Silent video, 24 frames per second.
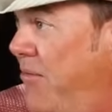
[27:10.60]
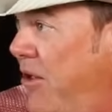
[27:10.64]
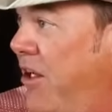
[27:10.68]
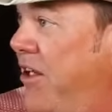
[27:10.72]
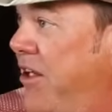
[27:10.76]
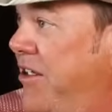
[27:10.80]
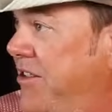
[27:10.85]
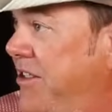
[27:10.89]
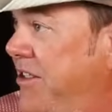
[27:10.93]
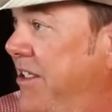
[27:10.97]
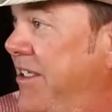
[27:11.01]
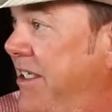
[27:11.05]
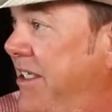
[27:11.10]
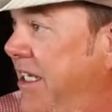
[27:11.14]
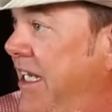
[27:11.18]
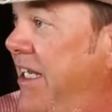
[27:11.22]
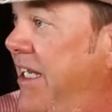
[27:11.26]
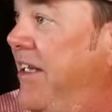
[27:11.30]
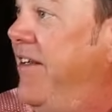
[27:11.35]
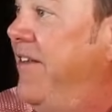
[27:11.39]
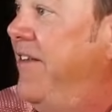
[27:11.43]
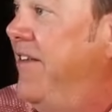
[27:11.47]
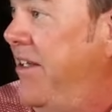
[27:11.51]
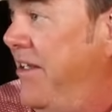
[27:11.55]
margin
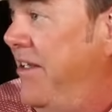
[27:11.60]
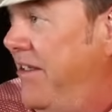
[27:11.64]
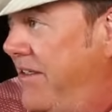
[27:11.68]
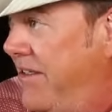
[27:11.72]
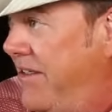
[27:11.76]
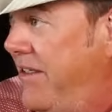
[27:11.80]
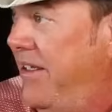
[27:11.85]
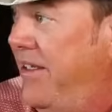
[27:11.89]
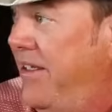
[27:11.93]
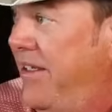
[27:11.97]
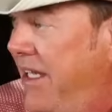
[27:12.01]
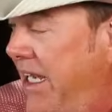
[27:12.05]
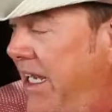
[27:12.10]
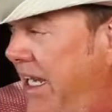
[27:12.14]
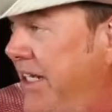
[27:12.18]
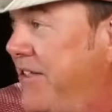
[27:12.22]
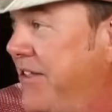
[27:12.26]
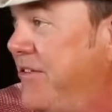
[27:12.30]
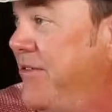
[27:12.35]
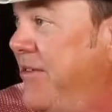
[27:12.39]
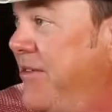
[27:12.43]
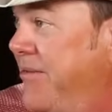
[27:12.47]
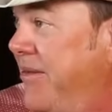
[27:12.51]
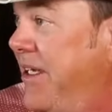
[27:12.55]
then, and then the
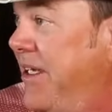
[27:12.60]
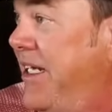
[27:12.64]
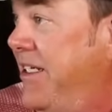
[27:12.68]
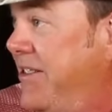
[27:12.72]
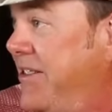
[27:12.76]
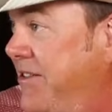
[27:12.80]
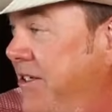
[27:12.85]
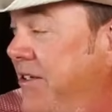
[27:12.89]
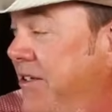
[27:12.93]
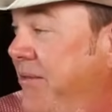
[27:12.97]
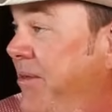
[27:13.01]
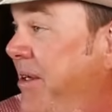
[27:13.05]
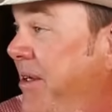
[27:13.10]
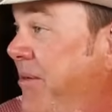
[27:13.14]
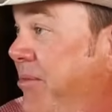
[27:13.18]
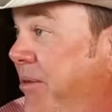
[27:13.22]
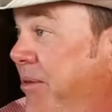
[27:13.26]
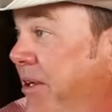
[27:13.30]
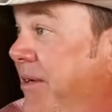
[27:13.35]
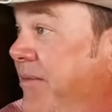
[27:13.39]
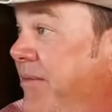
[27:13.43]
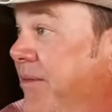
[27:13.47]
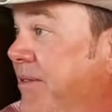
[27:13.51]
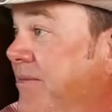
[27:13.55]
extra money is gonna be
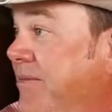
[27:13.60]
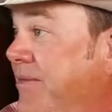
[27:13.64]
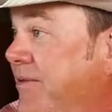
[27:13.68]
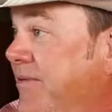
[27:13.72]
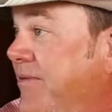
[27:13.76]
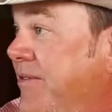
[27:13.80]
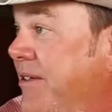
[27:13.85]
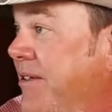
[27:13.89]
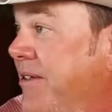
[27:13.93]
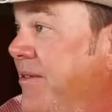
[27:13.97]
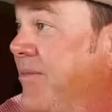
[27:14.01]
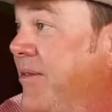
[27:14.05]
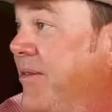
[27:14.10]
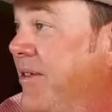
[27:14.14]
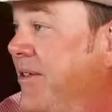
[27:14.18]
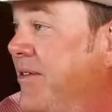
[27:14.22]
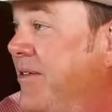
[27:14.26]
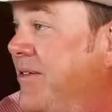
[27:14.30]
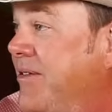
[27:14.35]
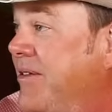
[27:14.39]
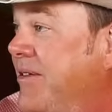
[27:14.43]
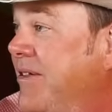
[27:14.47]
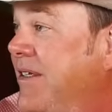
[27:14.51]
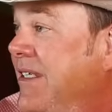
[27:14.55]
premiums for the
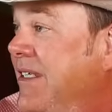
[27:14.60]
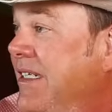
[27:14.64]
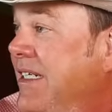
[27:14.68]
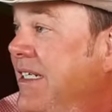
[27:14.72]
producer?